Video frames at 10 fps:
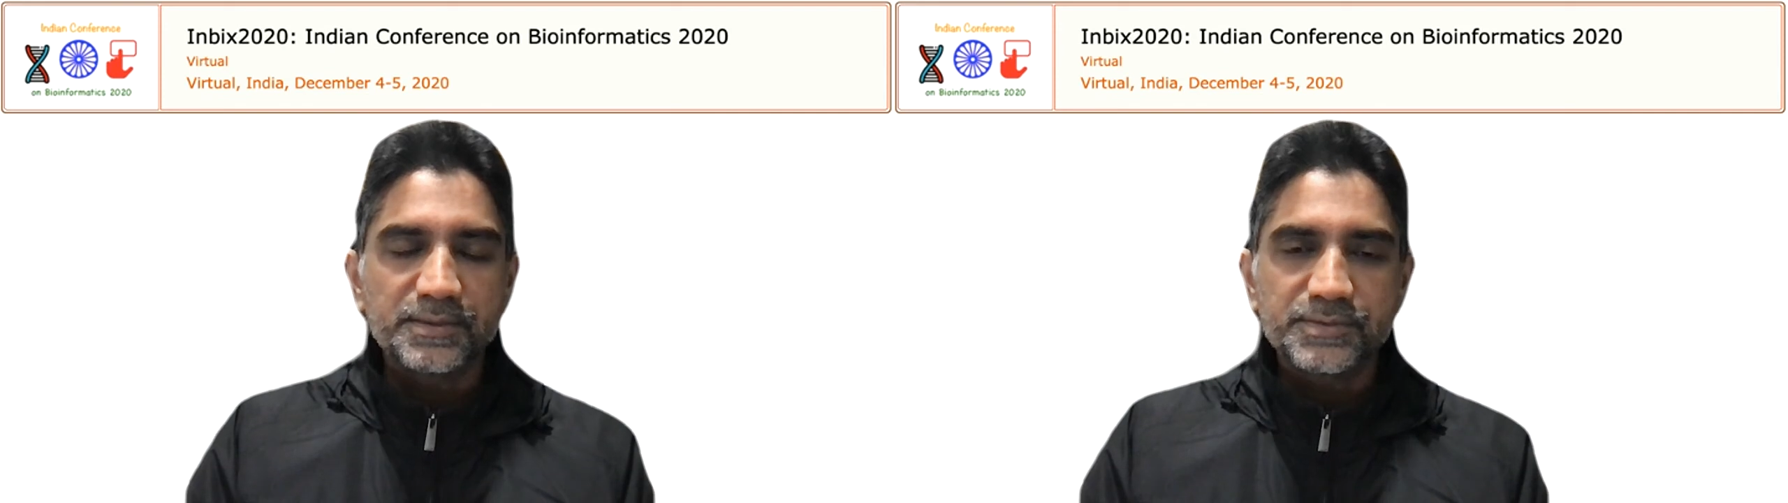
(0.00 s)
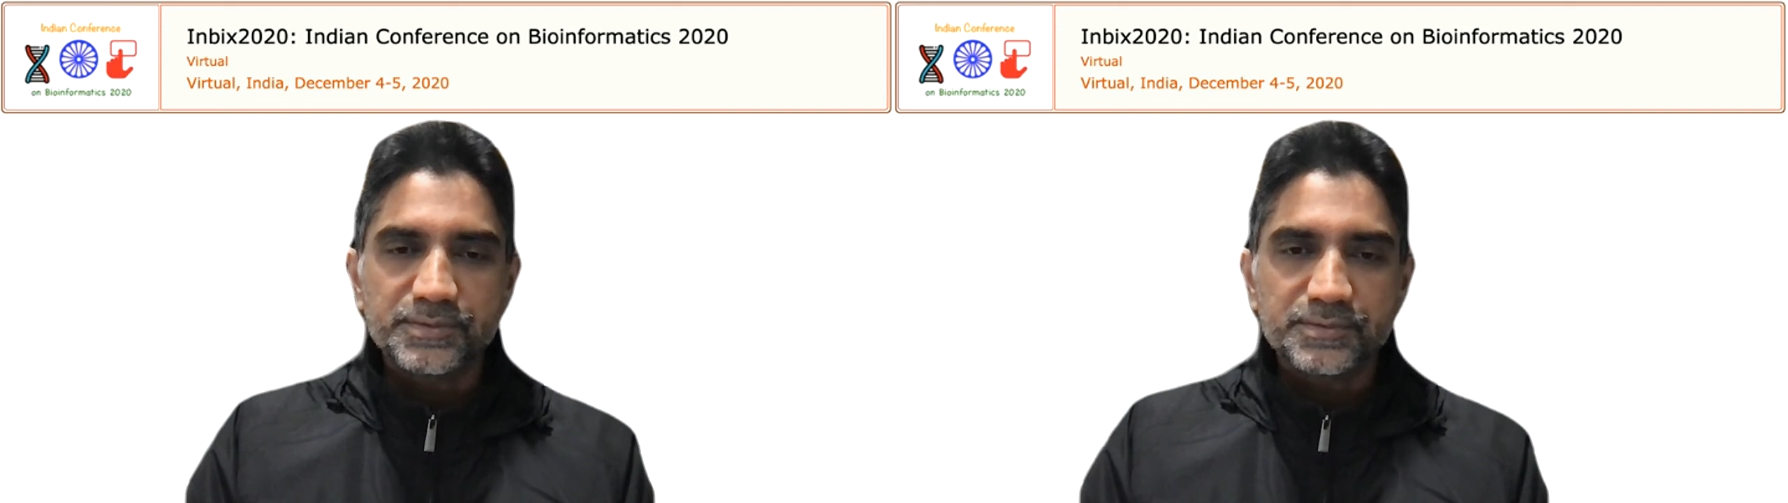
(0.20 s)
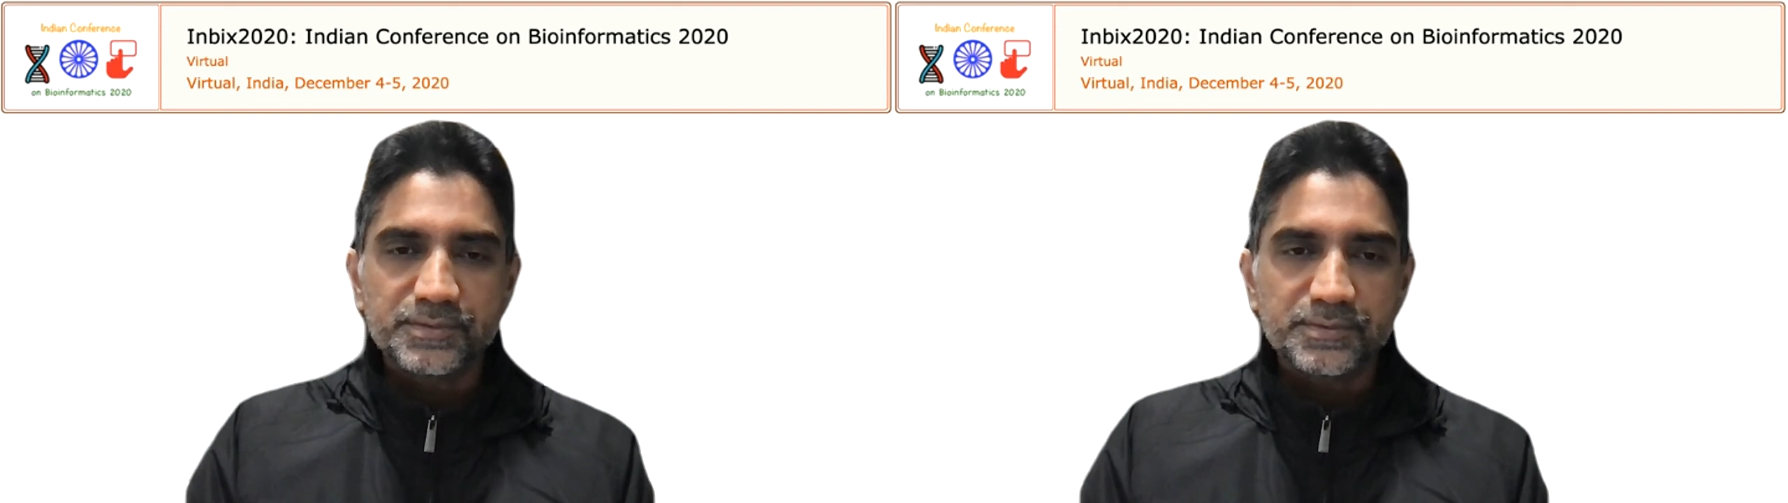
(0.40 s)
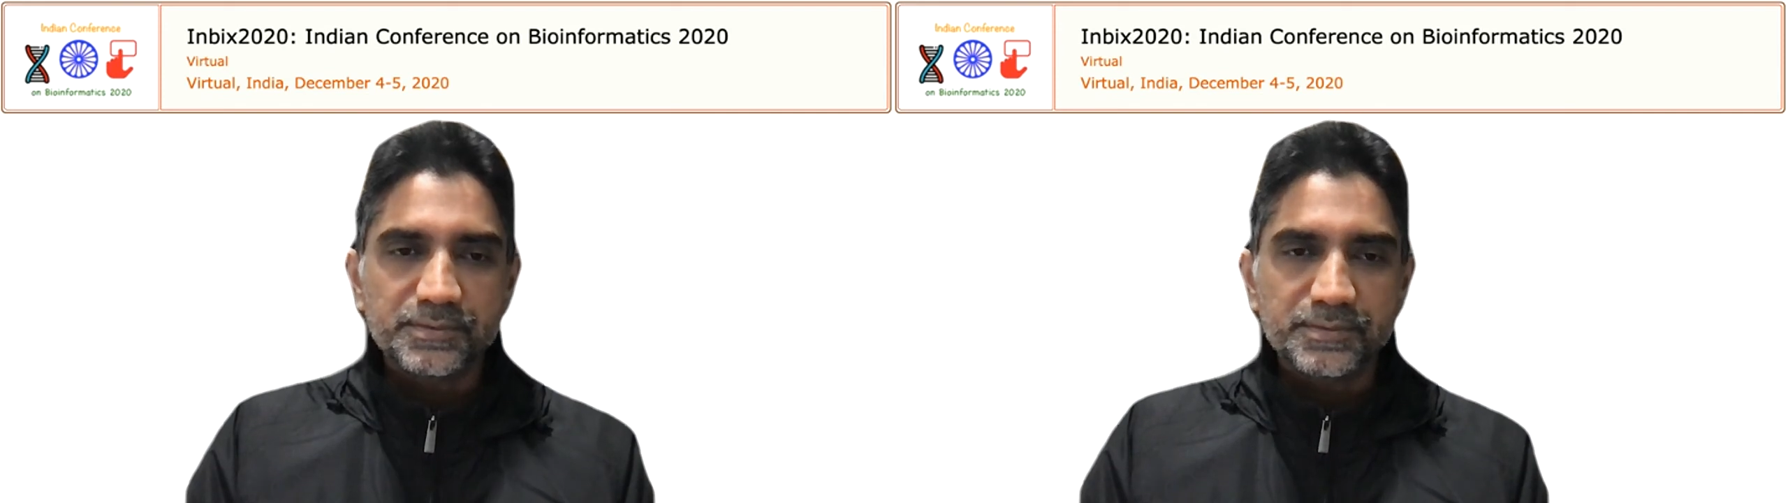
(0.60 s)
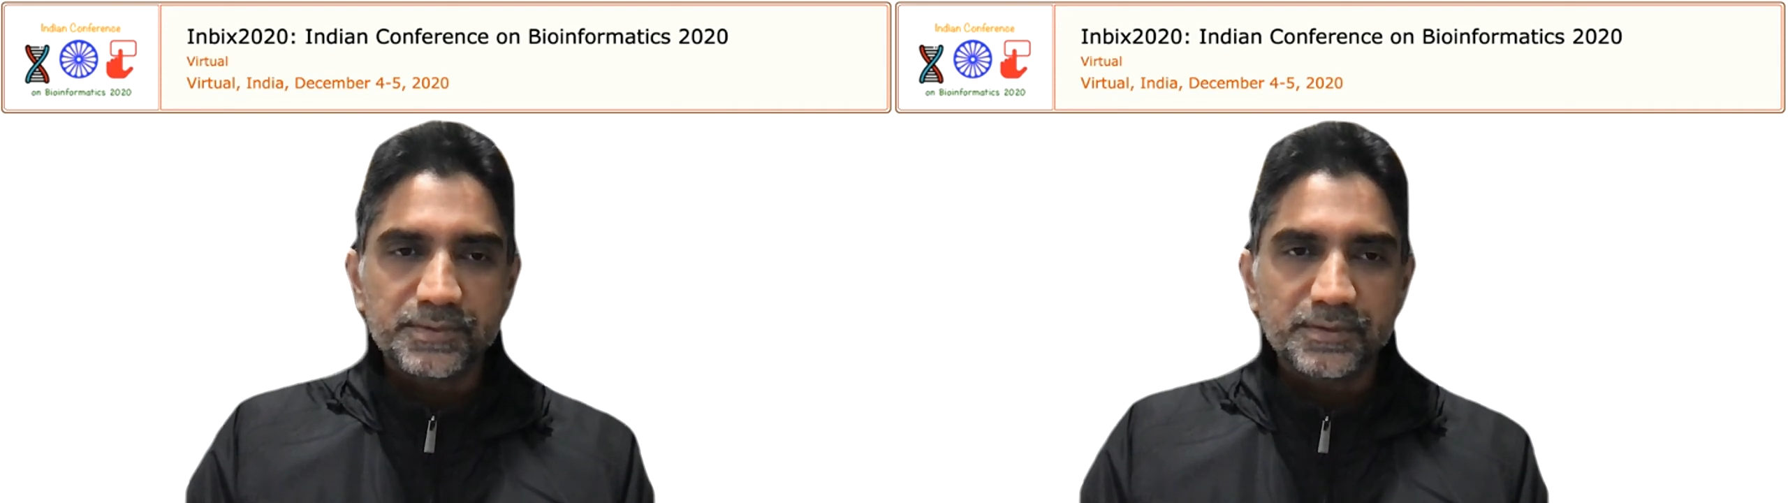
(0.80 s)

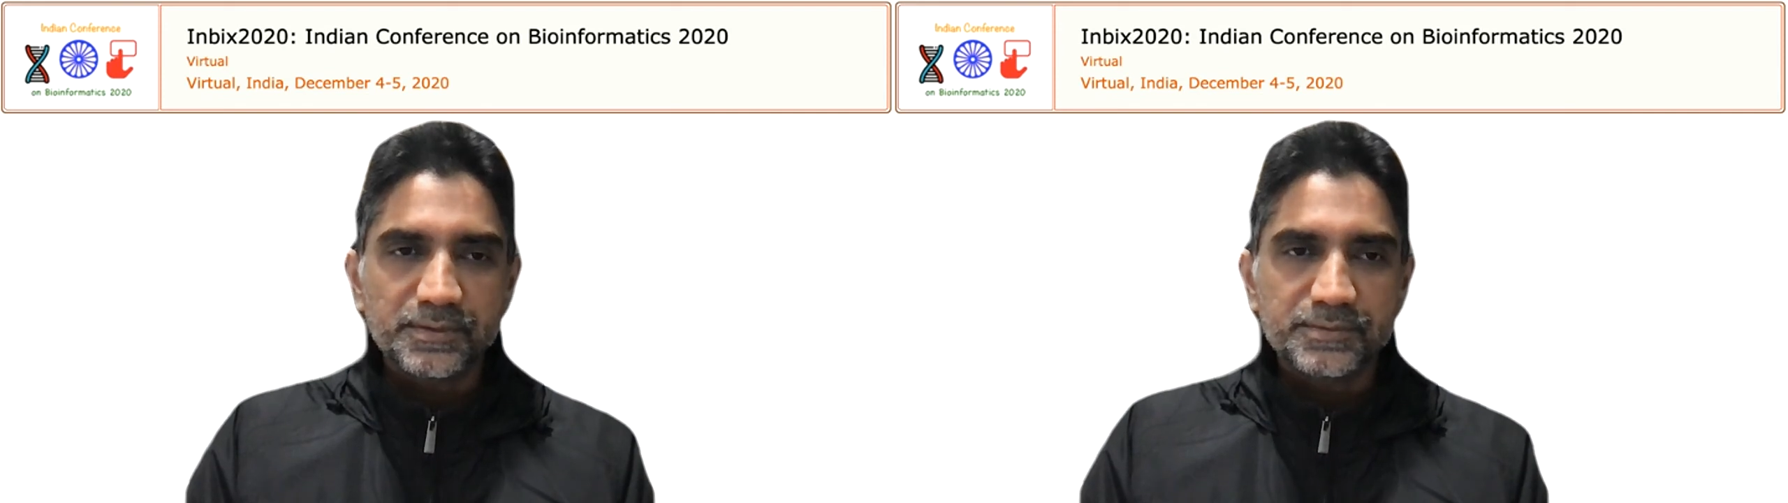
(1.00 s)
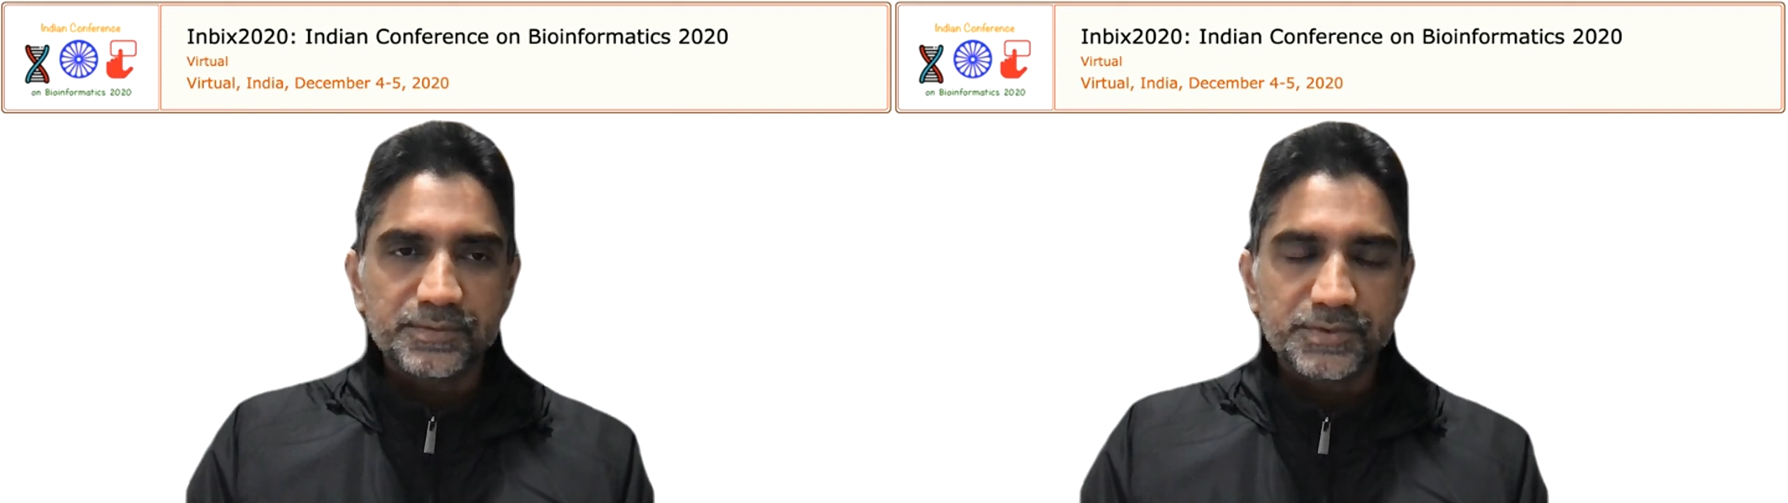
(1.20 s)
to